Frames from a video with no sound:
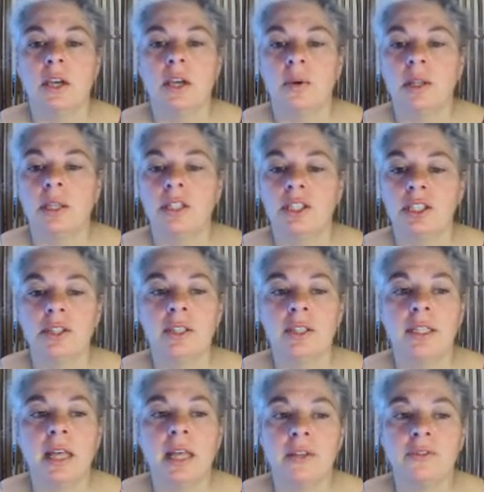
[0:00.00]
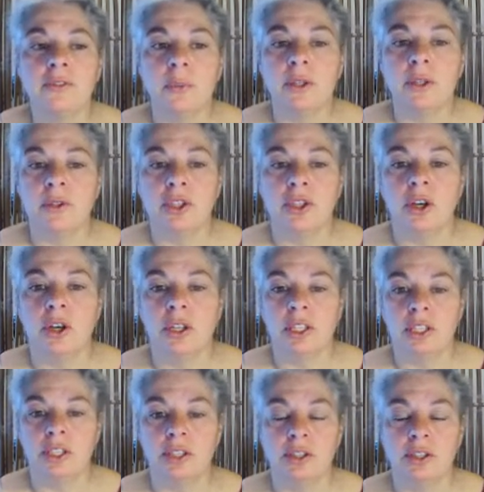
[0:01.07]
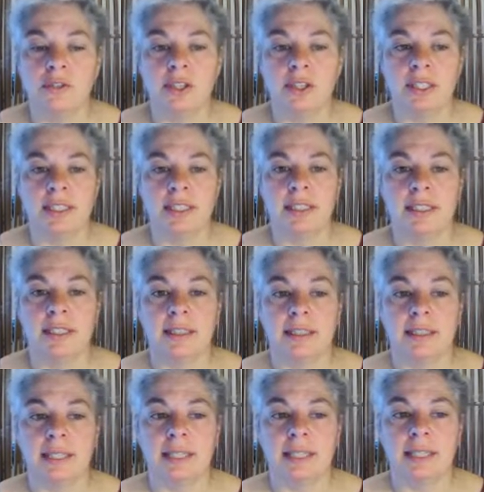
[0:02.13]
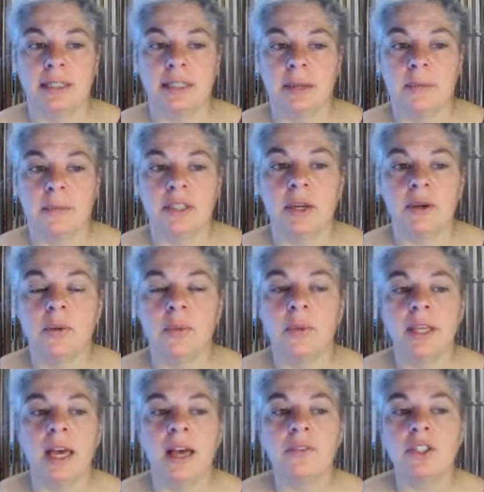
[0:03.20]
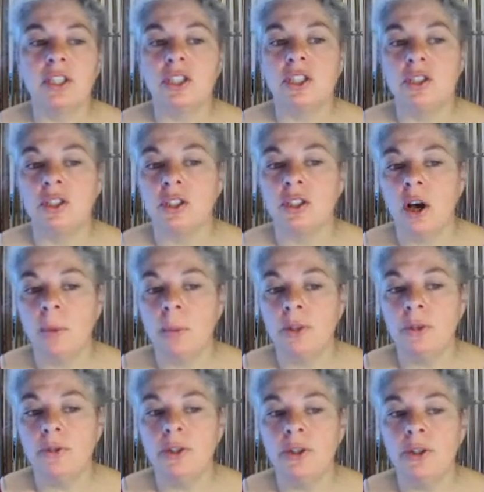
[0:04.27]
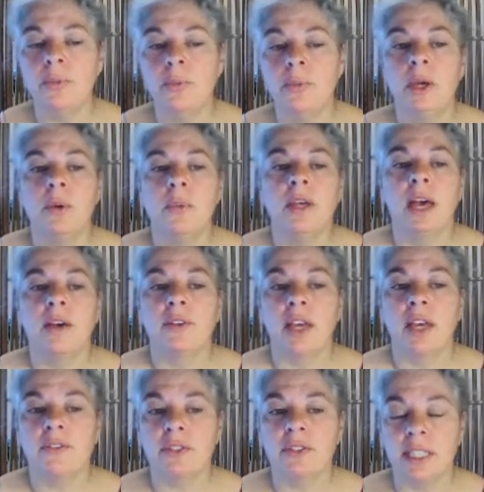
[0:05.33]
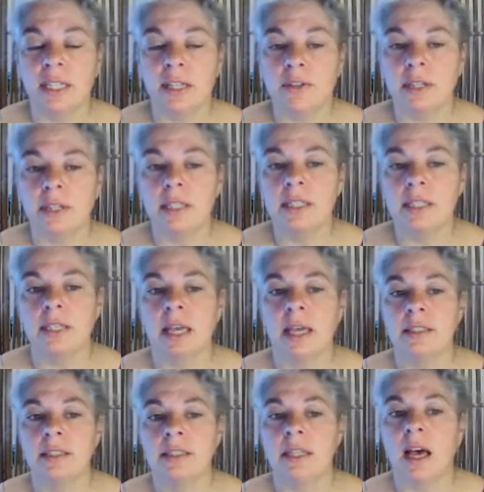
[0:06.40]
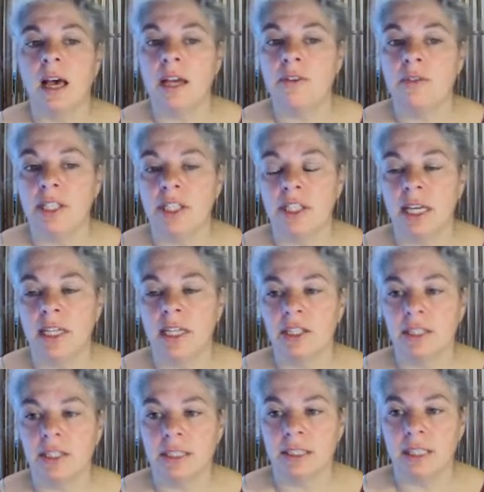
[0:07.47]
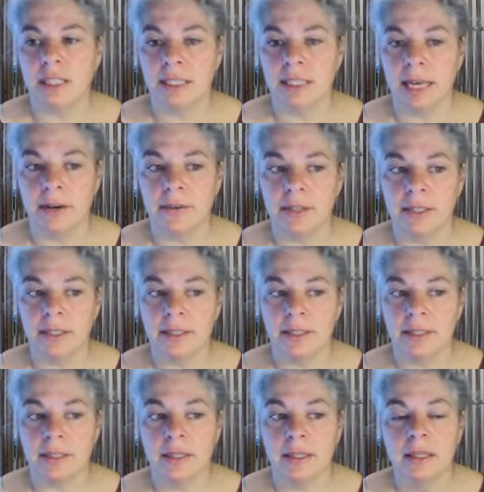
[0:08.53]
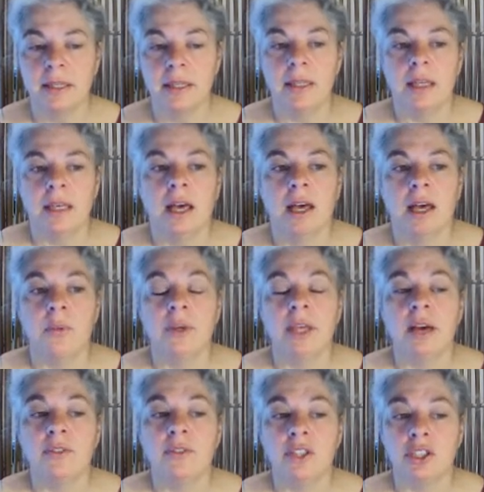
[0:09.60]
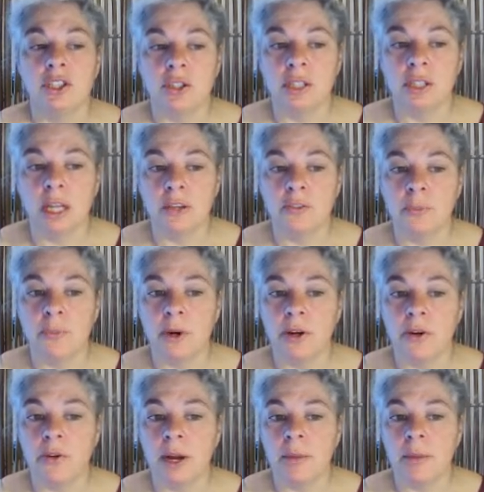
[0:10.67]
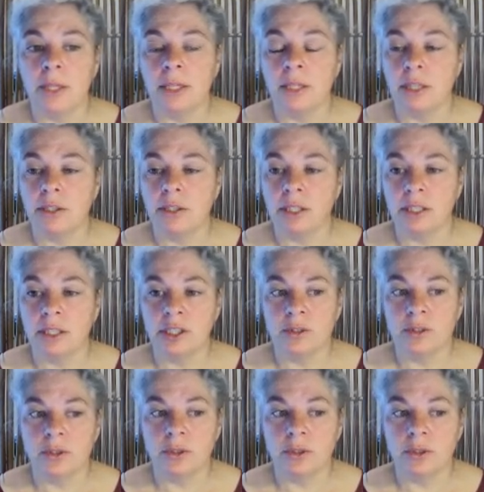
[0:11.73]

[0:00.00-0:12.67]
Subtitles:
So student life at Wiltshire College and University Centre. So we have a student common room, we have cafeterias and higher education study areas. We have a student life programme, including a